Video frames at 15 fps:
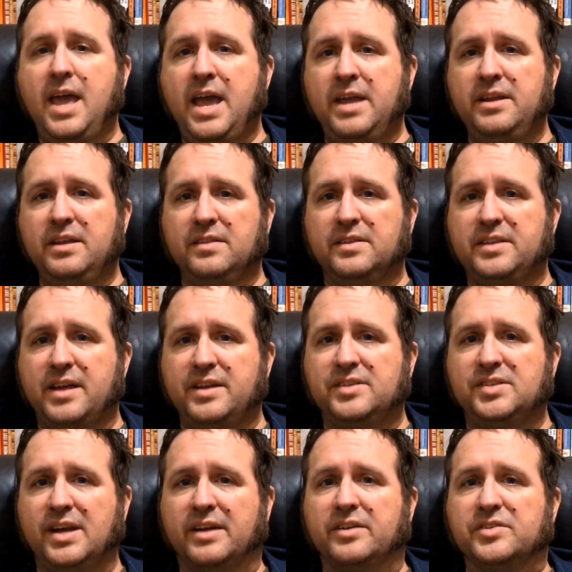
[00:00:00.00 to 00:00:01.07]
ending the
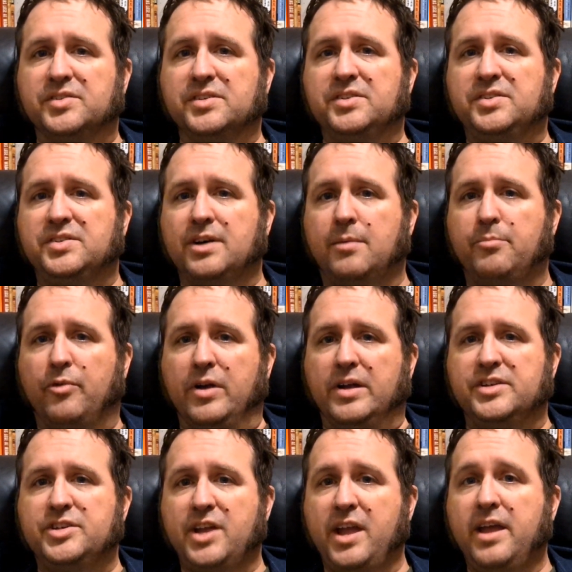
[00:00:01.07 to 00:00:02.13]
Dennis Eckersley
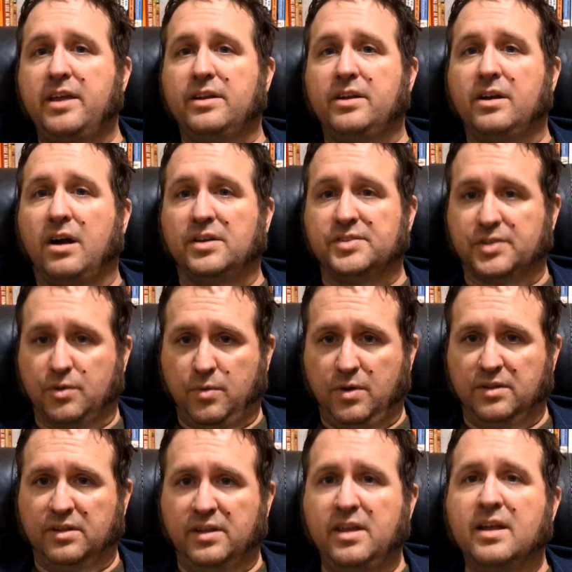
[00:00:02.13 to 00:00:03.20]
sub-branch and,
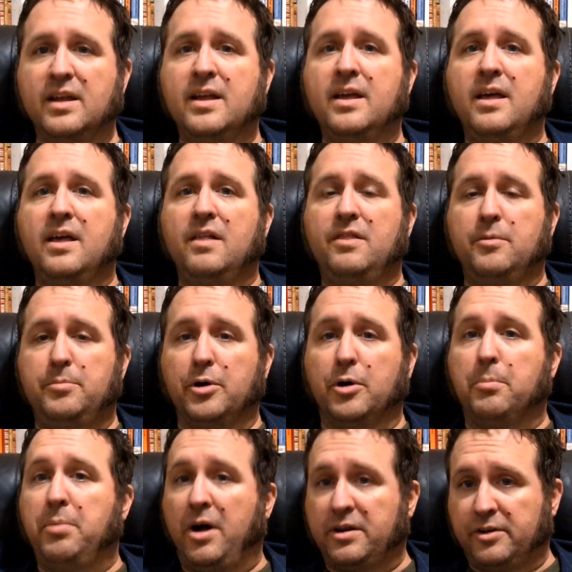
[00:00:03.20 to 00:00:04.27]
consequently, the
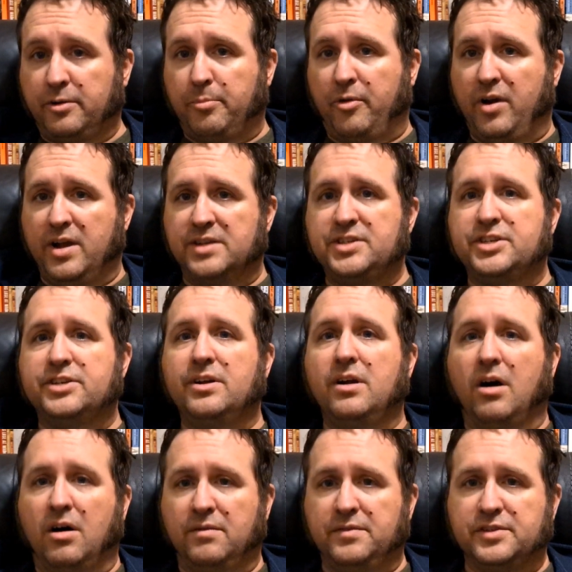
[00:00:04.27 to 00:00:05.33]
Bill Buckner branch
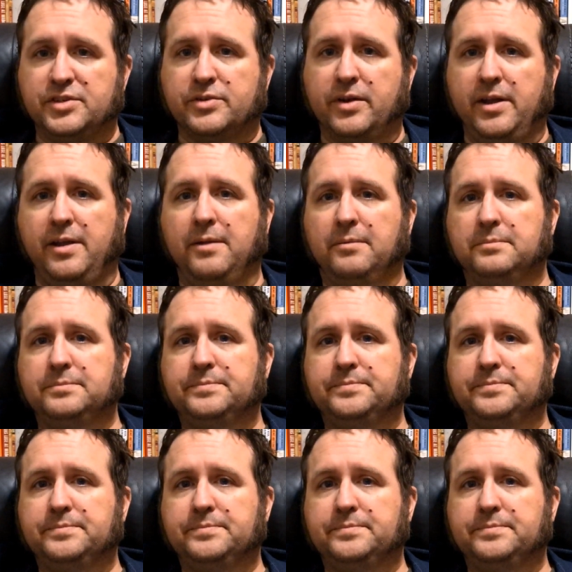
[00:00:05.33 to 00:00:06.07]
of the tree.